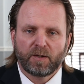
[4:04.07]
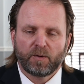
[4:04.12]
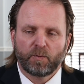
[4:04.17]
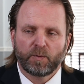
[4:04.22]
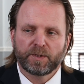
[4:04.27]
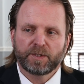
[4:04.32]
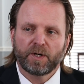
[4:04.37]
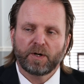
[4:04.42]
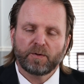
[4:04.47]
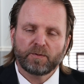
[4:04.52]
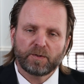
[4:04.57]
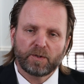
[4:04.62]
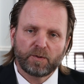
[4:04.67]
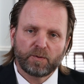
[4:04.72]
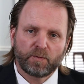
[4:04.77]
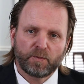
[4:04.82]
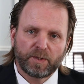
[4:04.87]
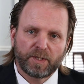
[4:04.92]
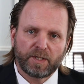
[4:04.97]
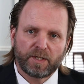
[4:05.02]
We don't know
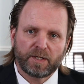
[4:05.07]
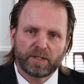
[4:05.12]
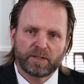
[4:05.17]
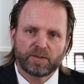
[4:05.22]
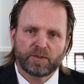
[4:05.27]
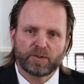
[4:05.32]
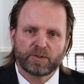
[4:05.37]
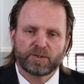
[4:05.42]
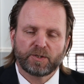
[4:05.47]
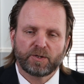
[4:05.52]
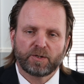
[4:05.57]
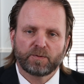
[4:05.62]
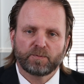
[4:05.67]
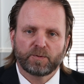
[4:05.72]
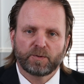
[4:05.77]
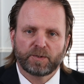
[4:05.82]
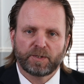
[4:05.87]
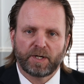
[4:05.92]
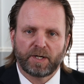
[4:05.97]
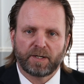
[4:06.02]
when your turn
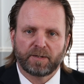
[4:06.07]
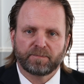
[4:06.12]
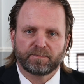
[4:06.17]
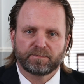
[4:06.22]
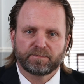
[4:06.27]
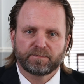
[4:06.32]
will come.